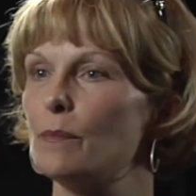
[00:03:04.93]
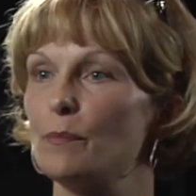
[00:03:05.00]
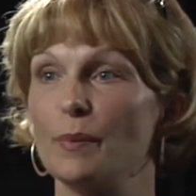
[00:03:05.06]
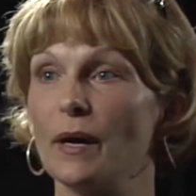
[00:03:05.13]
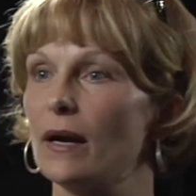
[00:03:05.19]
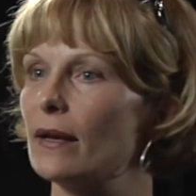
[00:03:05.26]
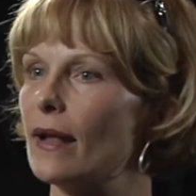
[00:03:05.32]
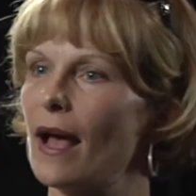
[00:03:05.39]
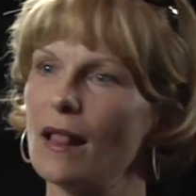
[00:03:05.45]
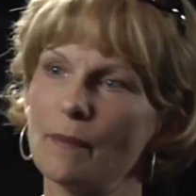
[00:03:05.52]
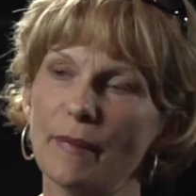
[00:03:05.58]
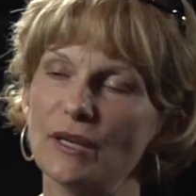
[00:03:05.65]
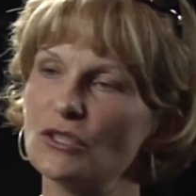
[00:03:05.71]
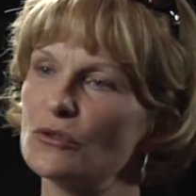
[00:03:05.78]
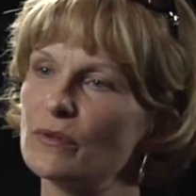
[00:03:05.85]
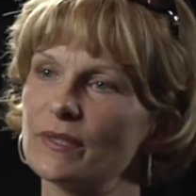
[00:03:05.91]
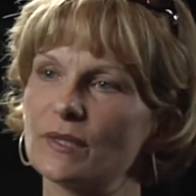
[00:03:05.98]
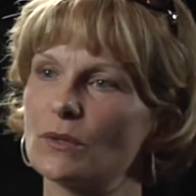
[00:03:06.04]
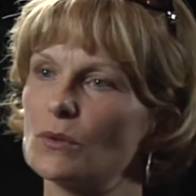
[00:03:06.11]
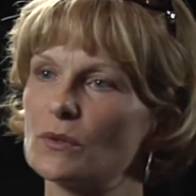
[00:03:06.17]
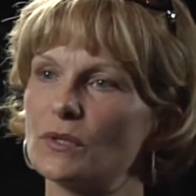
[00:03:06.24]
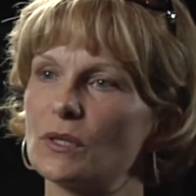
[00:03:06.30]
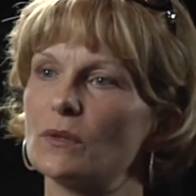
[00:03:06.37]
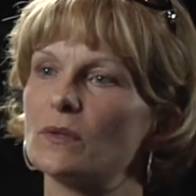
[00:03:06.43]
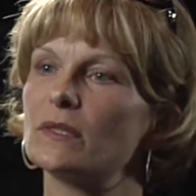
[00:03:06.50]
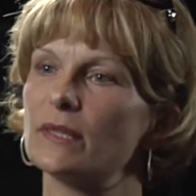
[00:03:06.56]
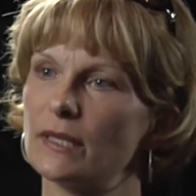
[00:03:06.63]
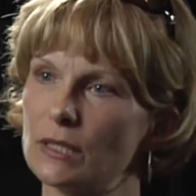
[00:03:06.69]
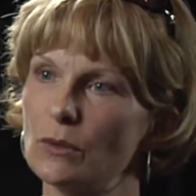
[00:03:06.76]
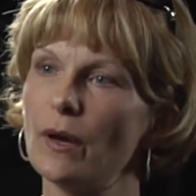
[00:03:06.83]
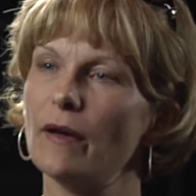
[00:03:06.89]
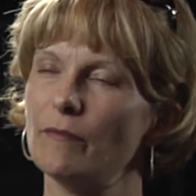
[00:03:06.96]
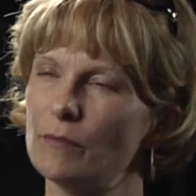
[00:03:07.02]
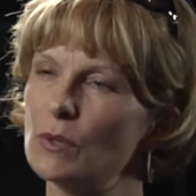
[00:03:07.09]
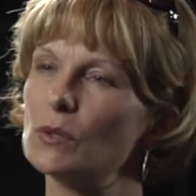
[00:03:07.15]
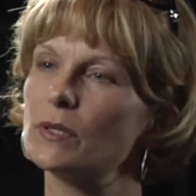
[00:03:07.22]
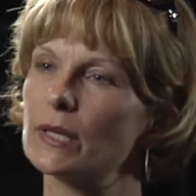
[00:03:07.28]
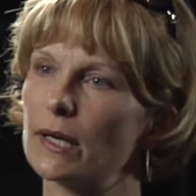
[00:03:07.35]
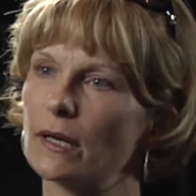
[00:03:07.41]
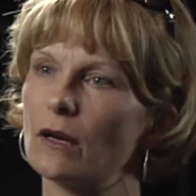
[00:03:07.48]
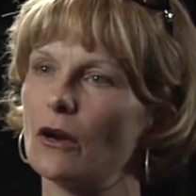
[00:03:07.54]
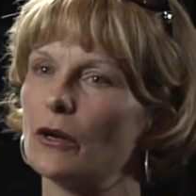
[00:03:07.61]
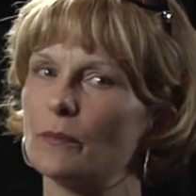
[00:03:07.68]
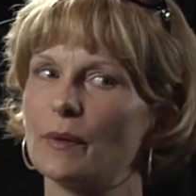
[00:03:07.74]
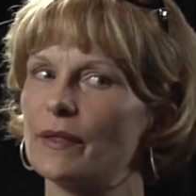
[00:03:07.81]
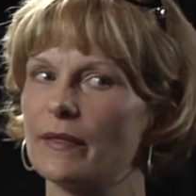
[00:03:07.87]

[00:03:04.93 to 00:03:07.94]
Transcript: But elementary school students, they do have music and art,